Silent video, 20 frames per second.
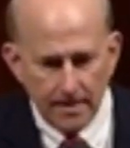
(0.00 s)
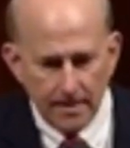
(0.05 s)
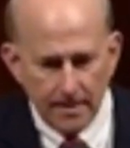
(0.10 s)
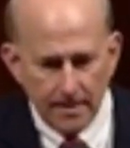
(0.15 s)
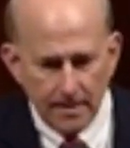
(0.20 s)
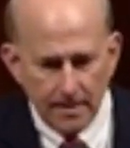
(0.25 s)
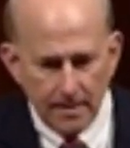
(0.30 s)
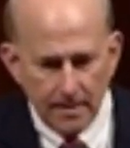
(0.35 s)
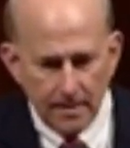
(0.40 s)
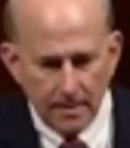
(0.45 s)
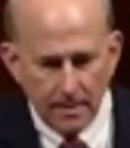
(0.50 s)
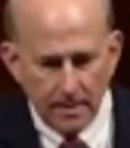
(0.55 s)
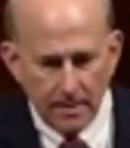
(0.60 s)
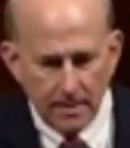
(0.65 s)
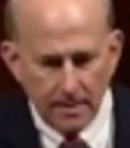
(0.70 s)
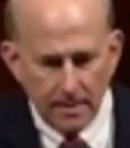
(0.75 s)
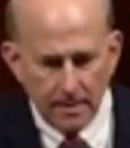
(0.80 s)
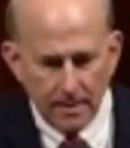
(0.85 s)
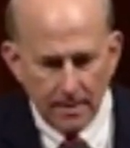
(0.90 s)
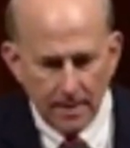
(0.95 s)
I'm hearing
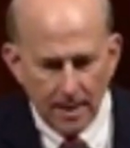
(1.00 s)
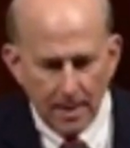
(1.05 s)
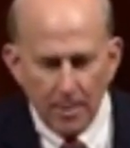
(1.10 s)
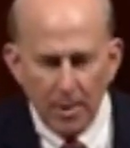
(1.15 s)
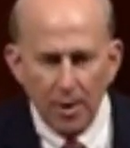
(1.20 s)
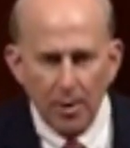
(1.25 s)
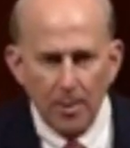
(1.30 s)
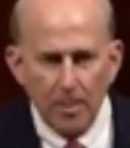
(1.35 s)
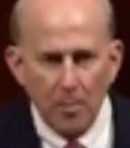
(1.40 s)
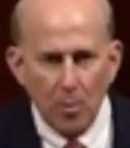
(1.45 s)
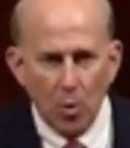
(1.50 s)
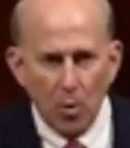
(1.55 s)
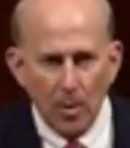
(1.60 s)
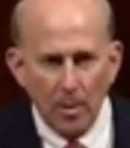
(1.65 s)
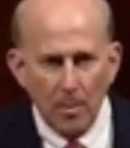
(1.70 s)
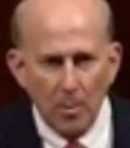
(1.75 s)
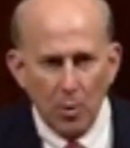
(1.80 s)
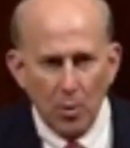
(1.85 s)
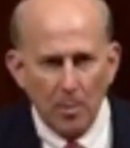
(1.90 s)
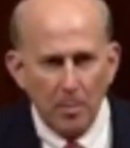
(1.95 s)
more and more people
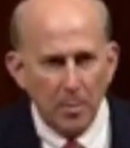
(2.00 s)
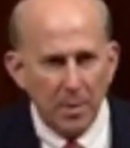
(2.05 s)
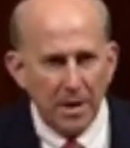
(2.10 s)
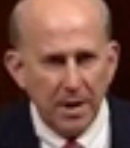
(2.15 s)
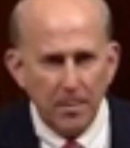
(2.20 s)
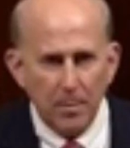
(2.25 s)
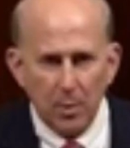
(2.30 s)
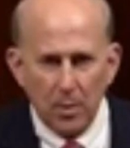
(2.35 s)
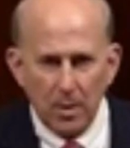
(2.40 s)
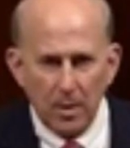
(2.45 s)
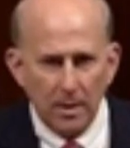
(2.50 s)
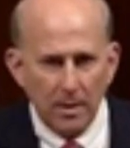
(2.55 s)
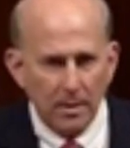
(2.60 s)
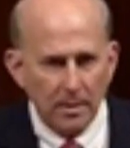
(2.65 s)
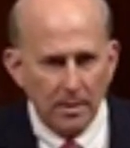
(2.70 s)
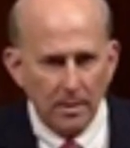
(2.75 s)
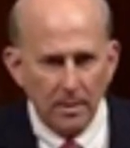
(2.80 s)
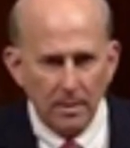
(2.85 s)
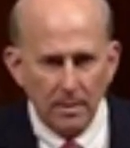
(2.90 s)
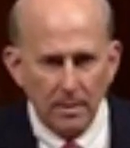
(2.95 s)

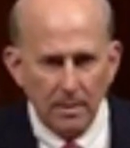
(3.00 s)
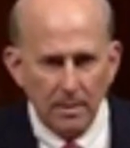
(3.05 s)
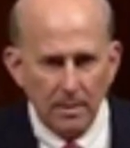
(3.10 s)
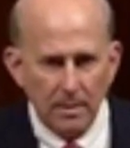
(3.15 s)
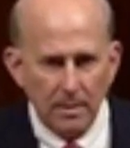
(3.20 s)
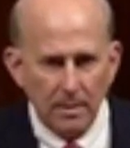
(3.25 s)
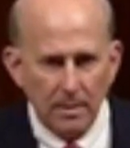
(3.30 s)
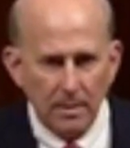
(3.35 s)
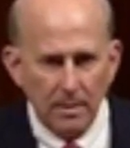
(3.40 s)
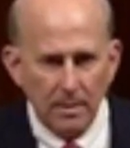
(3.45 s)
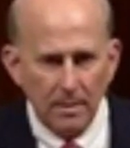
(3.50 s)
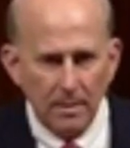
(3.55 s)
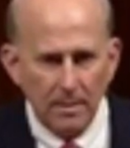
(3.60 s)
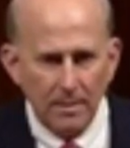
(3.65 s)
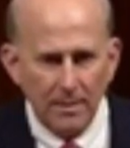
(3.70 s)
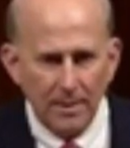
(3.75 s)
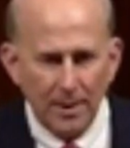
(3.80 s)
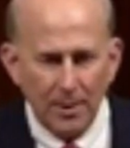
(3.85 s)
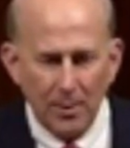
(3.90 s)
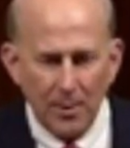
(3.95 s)
that are asking,
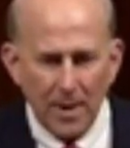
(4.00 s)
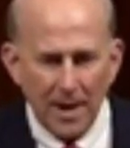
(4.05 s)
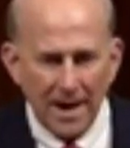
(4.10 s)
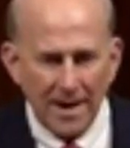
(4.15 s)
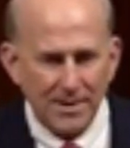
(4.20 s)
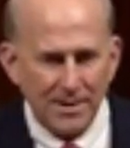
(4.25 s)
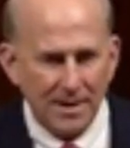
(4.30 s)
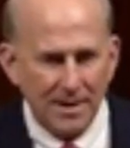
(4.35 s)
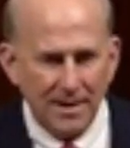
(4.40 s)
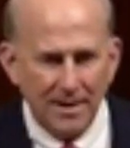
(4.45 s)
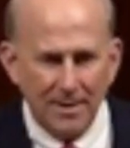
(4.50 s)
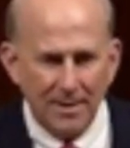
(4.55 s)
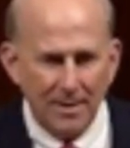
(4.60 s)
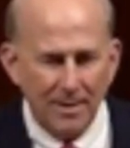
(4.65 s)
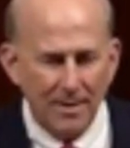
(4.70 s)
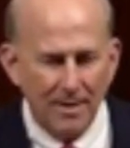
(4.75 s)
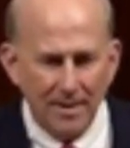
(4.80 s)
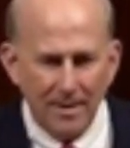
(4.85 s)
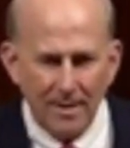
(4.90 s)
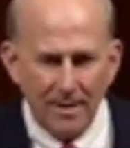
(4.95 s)

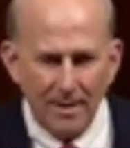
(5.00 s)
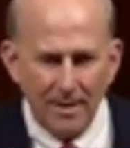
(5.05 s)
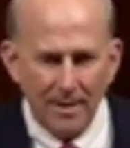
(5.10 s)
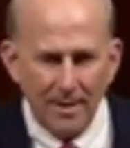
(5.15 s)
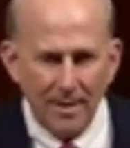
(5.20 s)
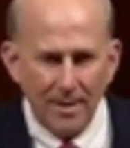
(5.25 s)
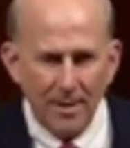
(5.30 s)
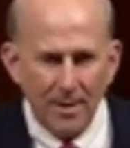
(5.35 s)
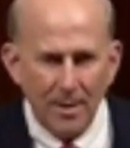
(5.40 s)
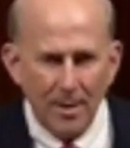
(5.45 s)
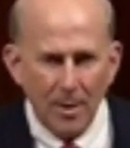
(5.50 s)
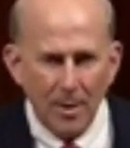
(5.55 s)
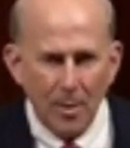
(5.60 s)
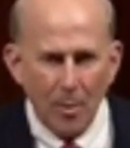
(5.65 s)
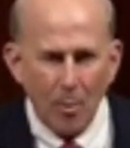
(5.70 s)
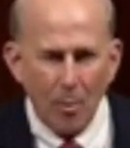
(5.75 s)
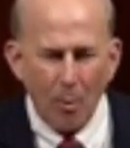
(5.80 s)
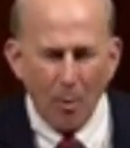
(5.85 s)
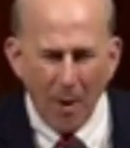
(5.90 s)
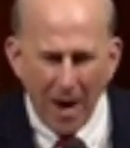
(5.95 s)
why?
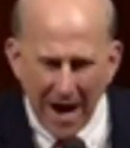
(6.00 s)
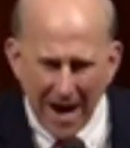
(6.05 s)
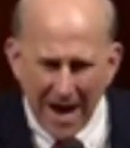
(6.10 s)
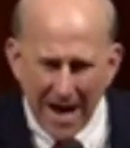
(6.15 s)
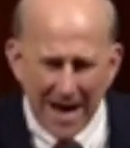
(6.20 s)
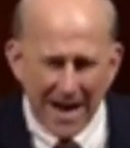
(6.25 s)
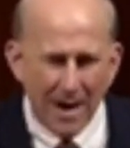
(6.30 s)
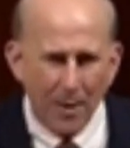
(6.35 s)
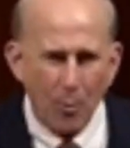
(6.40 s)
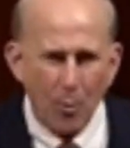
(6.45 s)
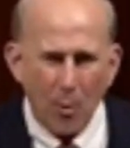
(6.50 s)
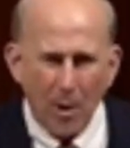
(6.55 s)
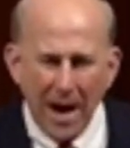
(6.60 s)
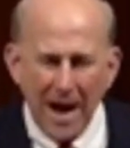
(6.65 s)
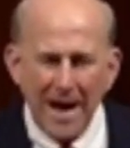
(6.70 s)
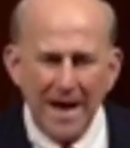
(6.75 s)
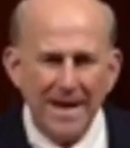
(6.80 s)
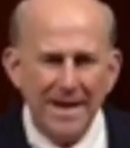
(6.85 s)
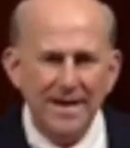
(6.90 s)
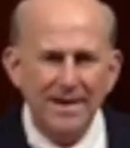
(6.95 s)
Why is
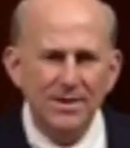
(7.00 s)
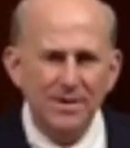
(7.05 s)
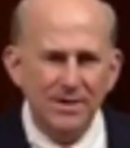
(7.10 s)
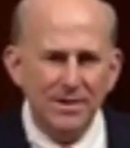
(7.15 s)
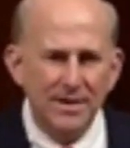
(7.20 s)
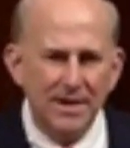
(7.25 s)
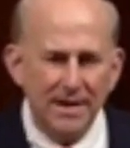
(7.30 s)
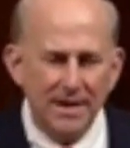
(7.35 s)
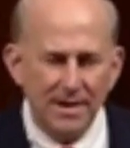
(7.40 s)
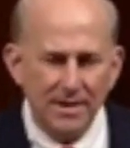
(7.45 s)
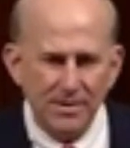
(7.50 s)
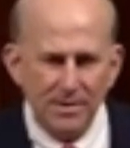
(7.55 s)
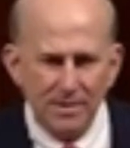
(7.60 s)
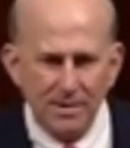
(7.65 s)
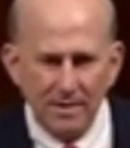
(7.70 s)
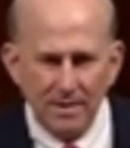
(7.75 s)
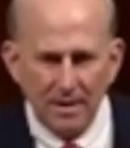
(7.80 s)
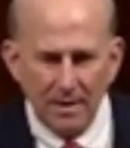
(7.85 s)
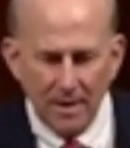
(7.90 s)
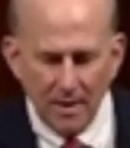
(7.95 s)
this? Of course, some
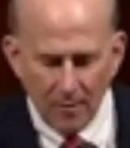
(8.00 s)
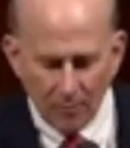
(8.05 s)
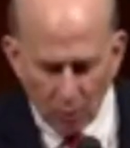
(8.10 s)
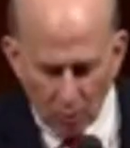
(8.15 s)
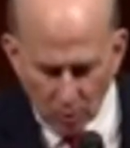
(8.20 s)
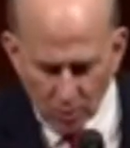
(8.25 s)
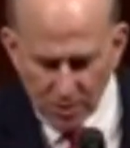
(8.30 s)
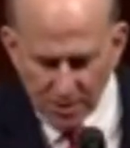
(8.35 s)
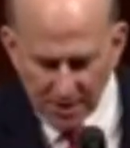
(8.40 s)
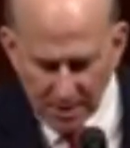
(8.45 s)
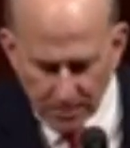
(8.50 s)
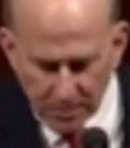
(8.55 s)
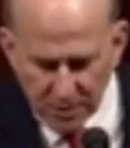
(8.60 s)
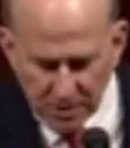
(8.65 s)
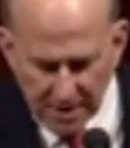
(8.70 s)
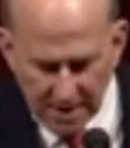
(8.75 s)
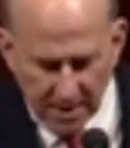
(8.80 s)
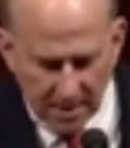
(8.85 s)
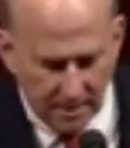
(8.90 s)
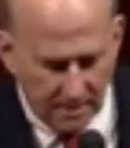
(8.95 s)
say, you know, the
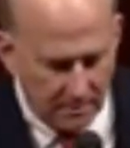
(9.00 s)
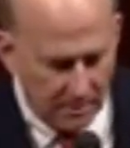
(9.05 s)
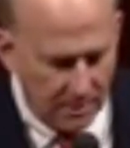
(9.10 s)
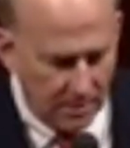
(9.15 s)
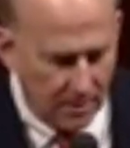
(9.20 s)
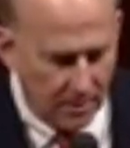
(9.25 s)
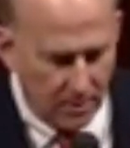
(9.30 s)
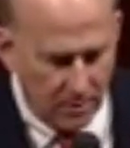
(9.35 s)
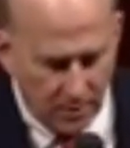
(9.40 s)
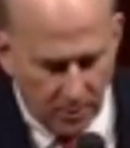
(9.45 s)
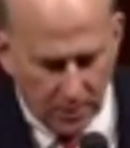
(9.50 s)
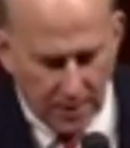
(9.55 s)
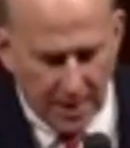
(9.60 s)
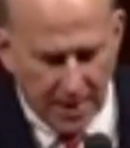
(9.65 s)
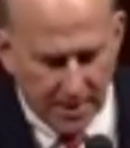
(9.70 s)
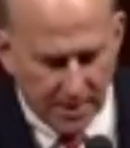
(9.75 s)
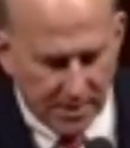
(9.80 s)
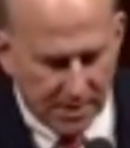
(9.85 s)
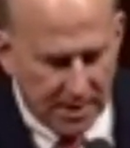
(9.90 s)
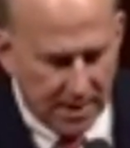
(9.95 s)
United States is the only
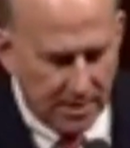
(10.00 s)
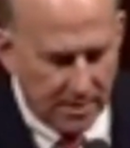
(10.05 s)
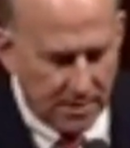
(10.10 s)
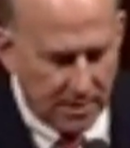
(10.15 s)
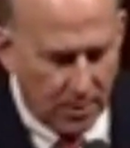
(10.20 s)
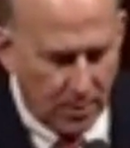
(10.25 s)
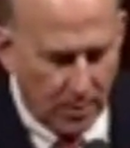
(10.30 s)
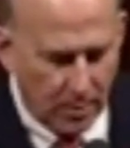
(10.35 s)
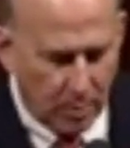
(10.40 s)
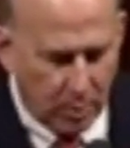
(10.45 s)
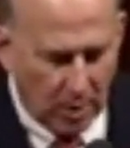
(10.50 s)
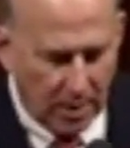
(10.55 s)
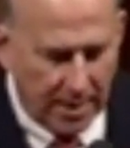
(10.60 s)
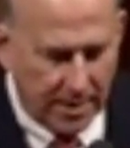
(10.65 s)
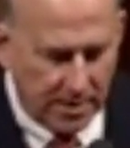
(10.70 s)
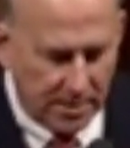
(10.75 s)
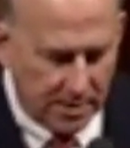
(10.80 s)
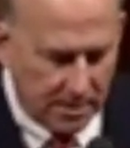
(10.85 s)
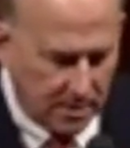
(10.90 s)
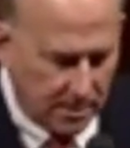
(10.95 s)
place that
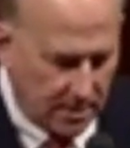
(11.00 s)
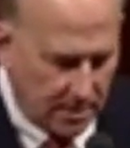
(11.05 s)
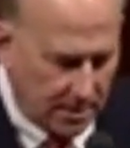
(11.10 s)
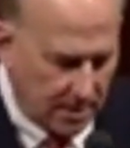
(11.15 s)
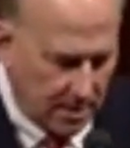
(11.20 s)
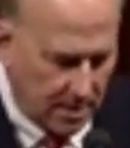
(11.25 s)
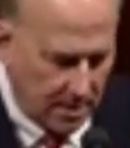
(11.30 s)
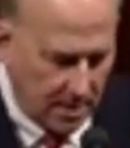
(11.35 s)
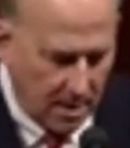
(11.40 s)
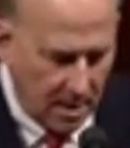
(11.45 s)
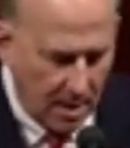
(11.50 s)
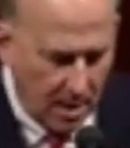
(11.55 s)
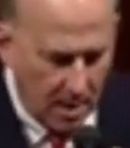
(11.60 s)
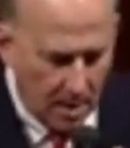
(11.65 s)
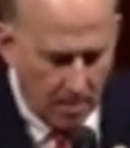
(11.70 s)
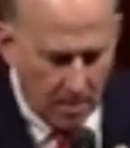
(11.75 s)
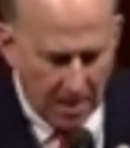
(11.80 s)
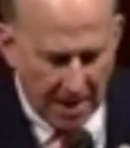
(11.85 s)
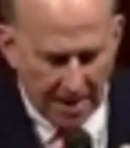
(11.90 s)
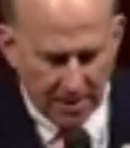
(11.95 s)
mass shootings
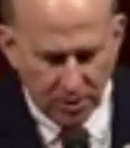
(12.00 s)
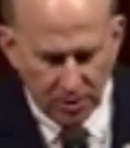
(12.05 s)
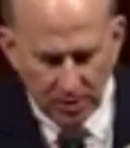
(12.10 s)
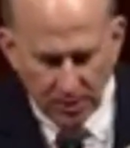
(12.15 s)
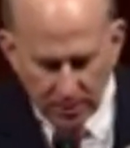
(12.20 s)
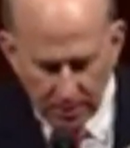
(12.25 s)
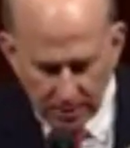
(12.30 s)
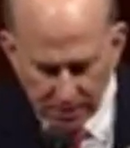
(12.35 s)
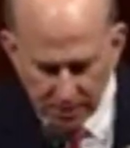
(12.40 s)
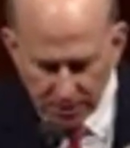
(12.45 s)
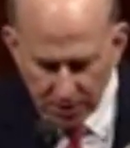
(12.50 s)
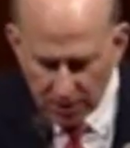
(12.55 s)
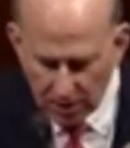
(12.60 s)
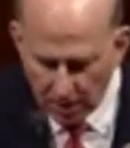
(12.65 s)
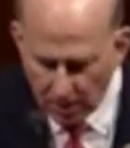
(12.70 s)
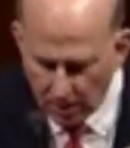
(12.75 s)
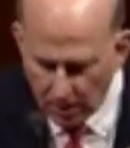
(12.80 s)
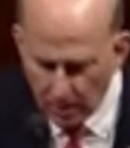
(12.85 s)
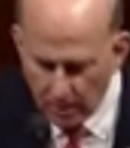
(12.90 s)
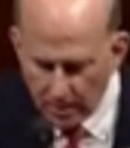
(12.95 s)
occur, and
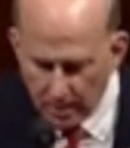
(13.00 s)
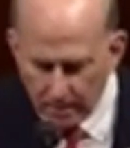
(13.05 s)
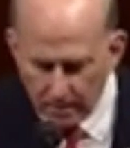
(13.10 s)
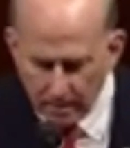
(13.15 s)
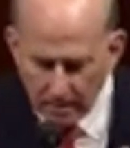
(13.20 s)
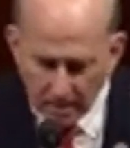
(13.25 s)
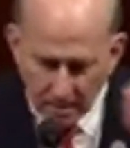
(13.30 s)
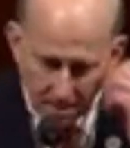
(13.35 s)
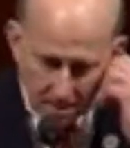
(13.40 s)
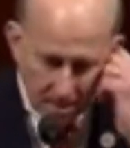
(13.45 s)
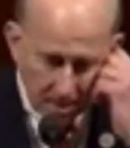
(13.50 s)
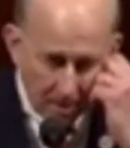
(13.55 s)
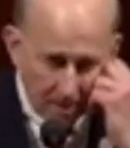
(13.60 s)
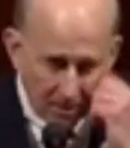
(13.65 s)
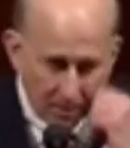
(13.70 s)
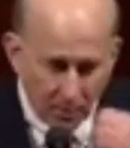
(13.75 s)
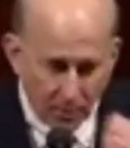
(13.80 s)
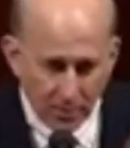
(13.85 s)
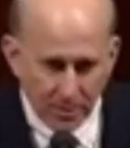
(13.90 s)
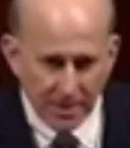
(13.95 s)
of course, that's just
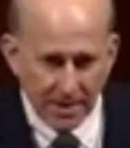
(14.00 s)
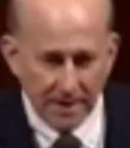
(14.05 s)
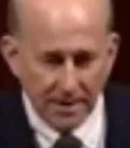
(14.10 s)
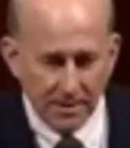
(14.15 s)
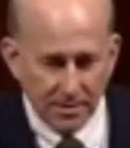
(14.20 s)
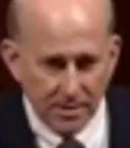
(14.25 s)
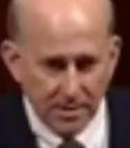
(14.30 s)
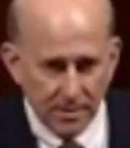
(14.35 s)
false.